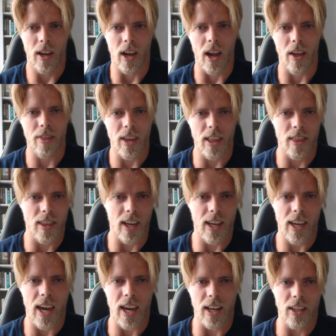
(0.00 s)
And then they
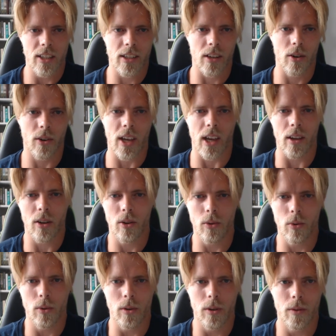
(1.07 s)
gauge, okay,
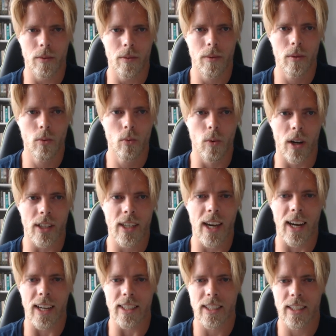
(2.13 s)
what
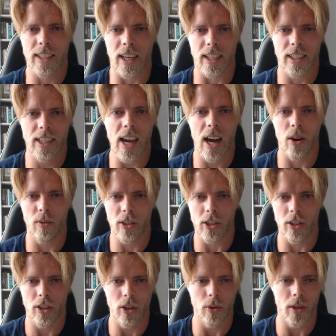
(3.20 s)
guy says, yeah, we
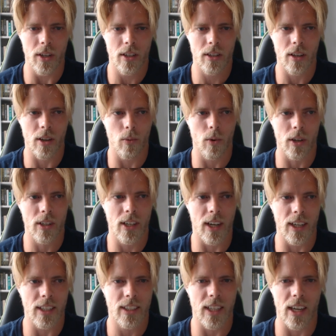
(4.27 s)
should do it, and what
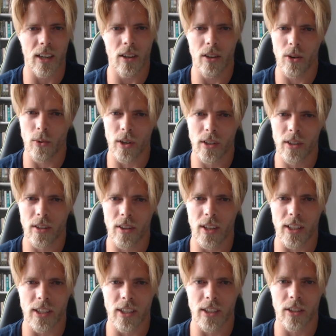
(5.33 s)
guy say, you know what,
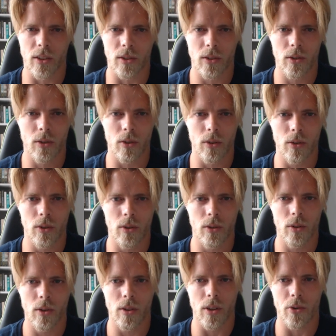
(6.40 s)
this is not
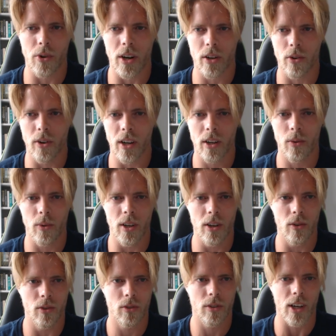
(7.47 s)
the rhetoric we
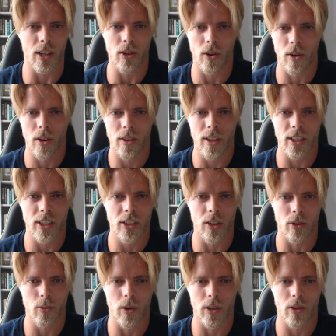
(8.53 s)
use at all, this is
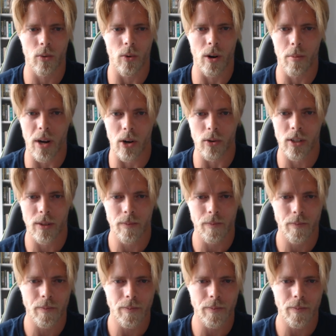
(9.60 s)
not what we're about.